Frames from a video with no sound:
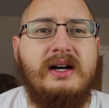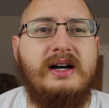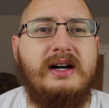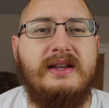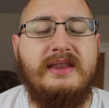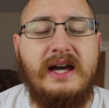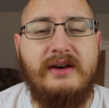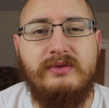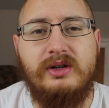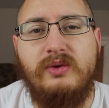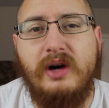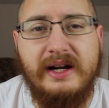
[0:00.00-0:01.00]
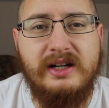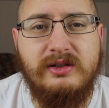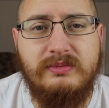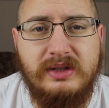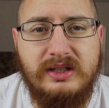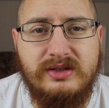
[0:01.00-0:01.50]
Uh, that
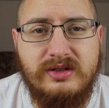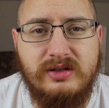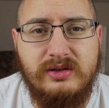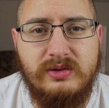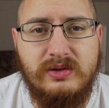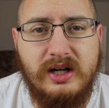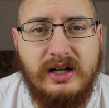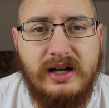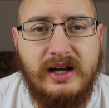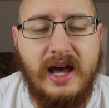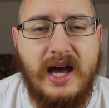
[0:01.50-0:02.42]
required me to uh,